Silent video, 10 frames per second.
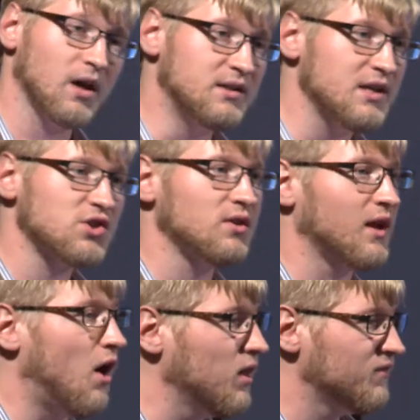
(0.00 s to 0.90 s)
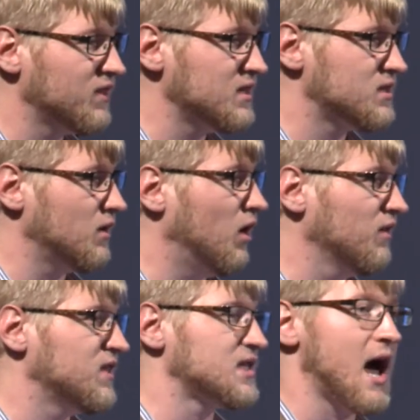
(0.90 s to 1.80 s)
Additionally, all of these
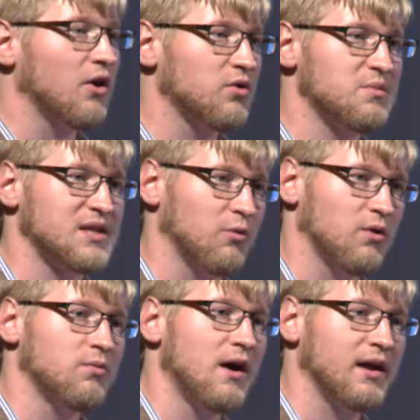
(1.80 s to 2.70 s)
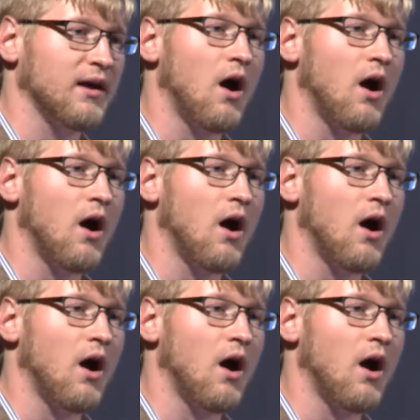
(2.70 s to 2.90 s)
algorithms that we're running